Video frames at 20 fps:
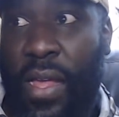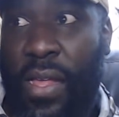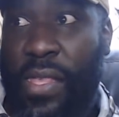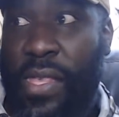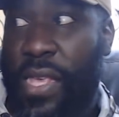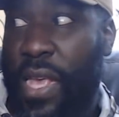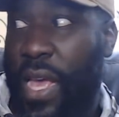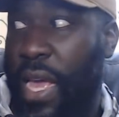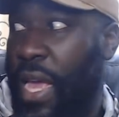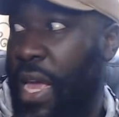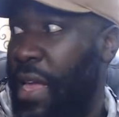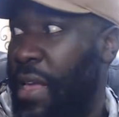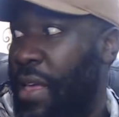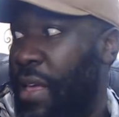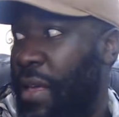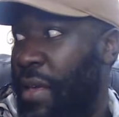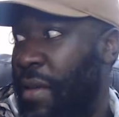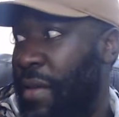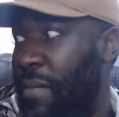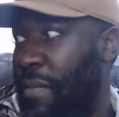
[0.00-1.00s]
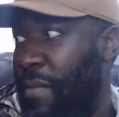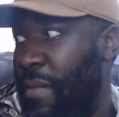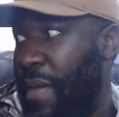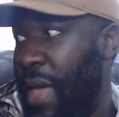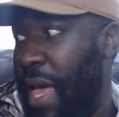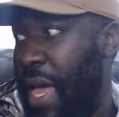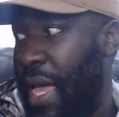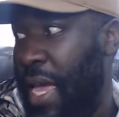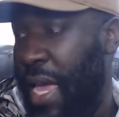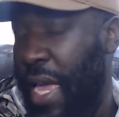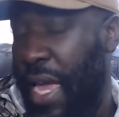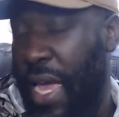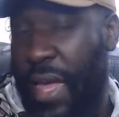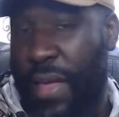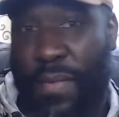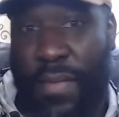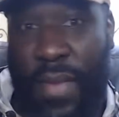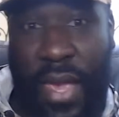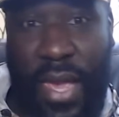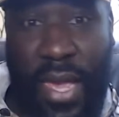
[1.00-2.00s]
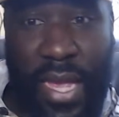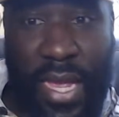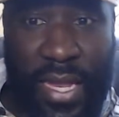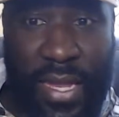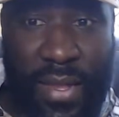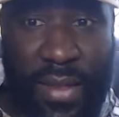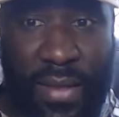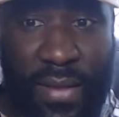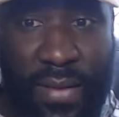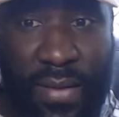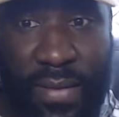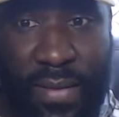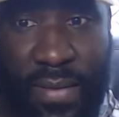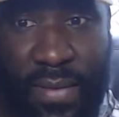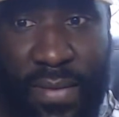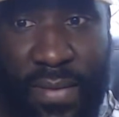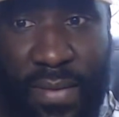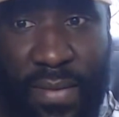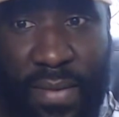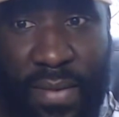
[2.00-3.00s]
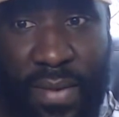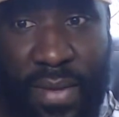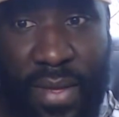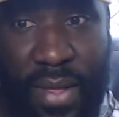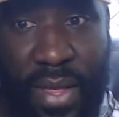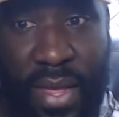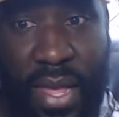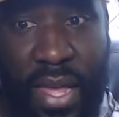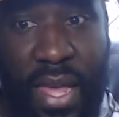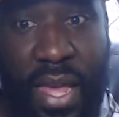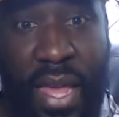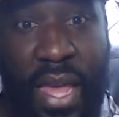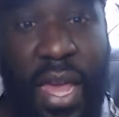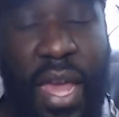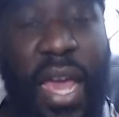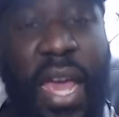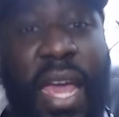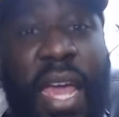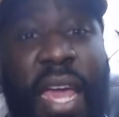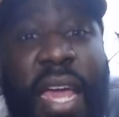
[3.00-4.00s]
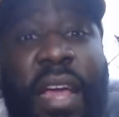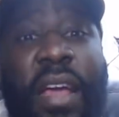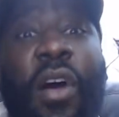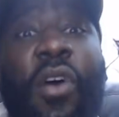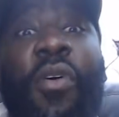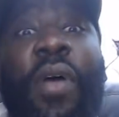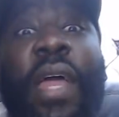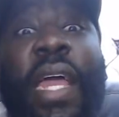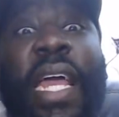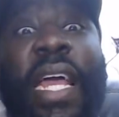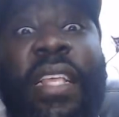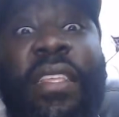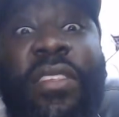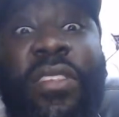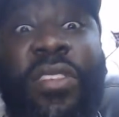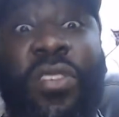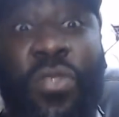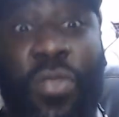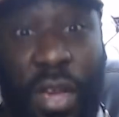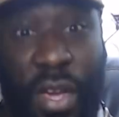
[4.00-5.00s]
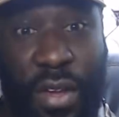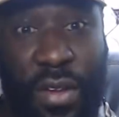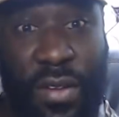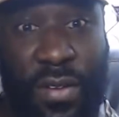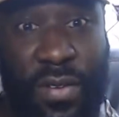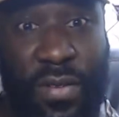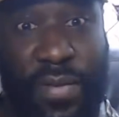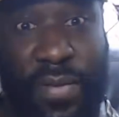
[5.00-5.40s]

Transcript: Take my handmaiden and go into her.